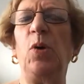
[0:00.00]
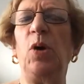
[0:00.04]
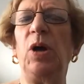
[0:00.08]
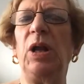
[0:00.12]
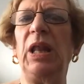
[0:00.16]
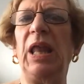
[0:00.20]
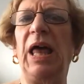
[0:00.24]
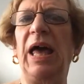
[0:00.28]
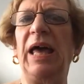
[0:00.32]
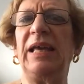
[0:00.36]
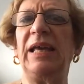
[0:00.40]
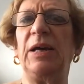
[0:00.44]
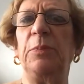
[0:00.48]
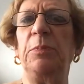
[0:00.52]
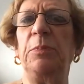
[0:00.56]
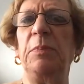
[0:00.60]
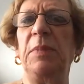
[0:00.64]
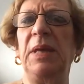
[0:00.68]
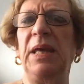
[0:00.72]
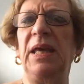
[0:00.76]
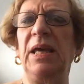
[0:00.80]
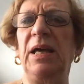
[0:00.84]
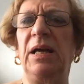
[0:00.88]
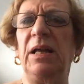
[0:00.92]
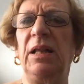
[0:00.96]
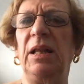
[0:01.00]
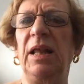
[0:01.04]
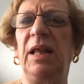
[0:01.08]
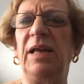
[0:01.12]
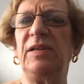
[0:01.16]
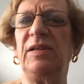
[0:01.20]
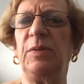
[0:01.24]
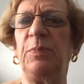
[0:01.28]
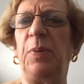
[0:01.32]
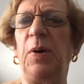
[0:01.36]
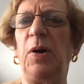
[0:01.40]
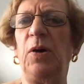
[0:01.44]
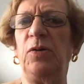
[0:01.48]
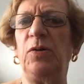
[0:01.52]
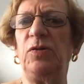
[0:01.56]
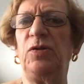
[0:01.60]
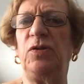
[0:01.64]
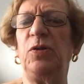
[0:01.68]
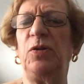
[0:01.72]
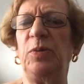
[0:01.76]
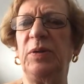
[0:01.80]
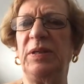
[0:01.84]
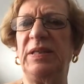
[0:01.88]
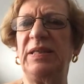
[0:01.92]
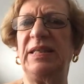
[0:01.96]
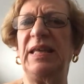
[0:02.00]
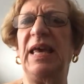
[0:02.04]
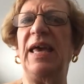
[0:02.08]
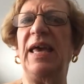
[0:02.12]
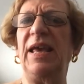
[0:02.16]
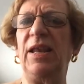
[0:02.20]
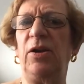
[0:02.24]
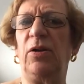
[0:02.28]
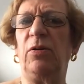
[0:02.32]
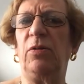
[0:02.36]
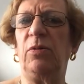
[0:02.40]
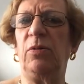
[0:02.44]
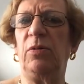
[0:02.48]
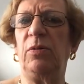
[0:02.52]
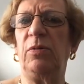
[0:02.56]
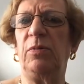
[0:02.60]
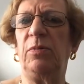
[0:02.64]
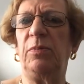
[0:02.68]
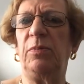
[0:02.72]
more like a meal as opposed to a Seder.